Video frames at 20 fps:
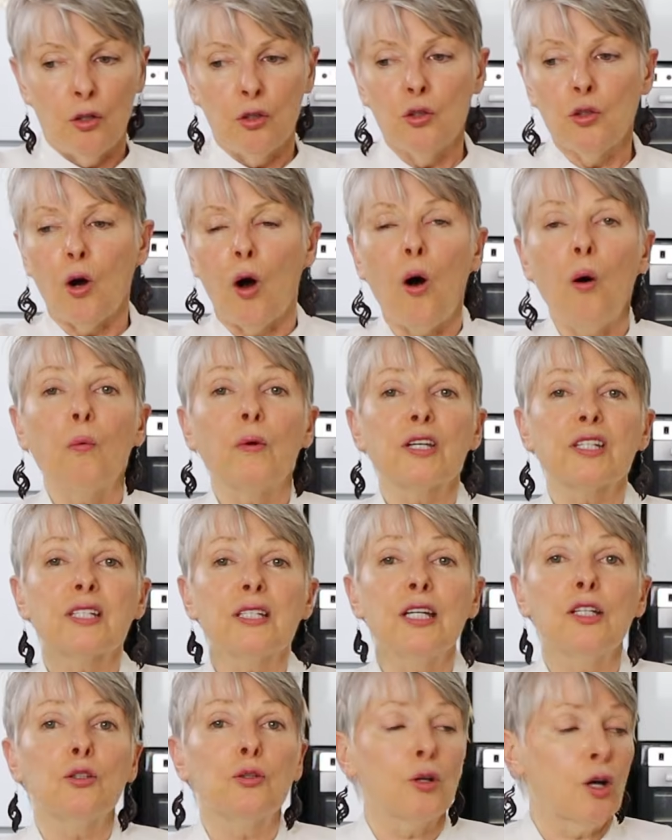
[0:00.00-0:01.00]
You always
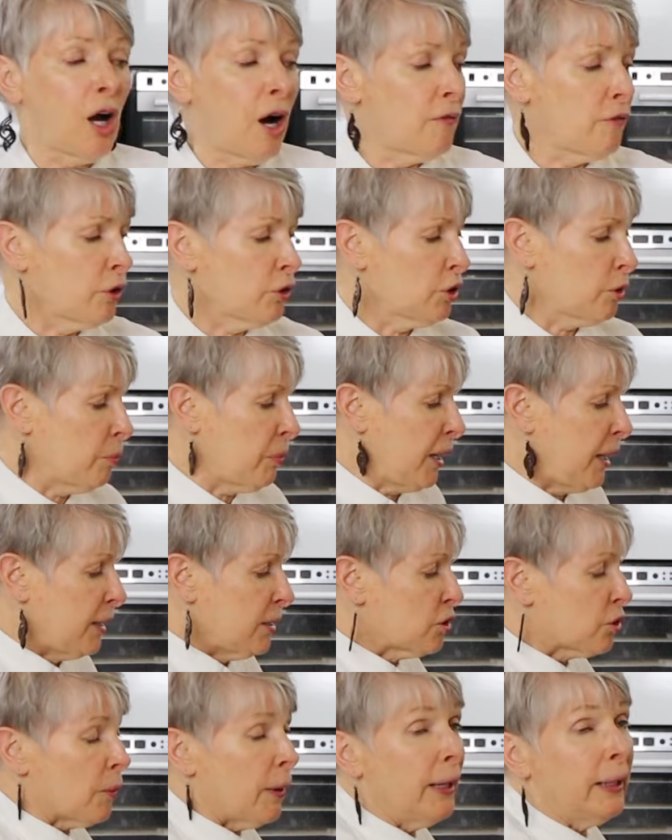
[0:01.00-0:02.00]
need to cover the
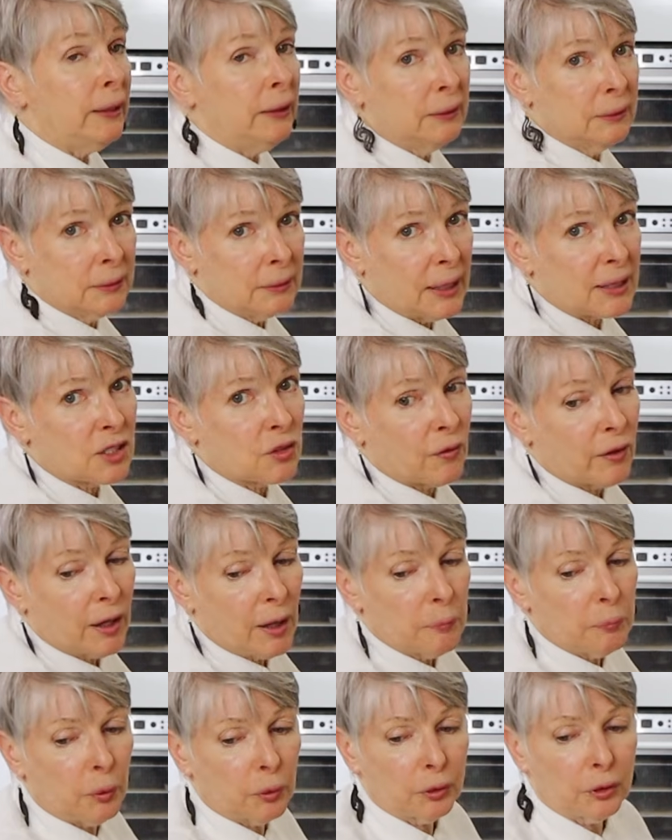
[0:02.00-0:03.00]
blades, right? That's very
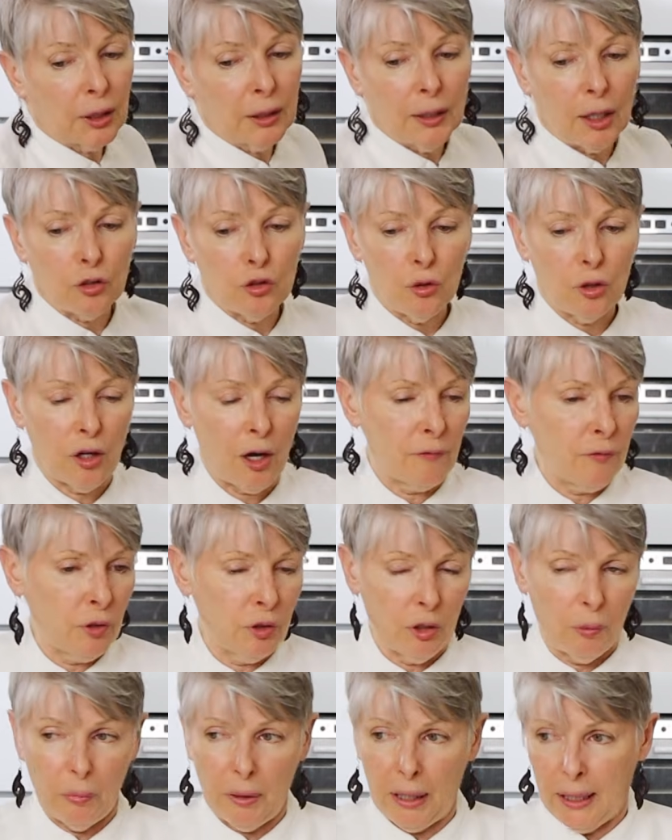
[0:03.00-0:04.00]
important that you cover
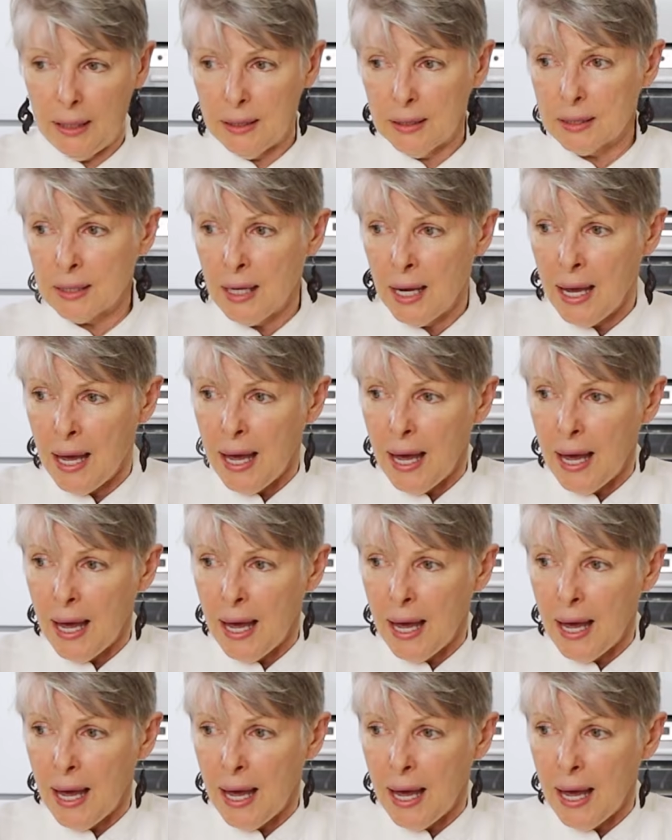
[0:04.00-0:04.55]
the blades.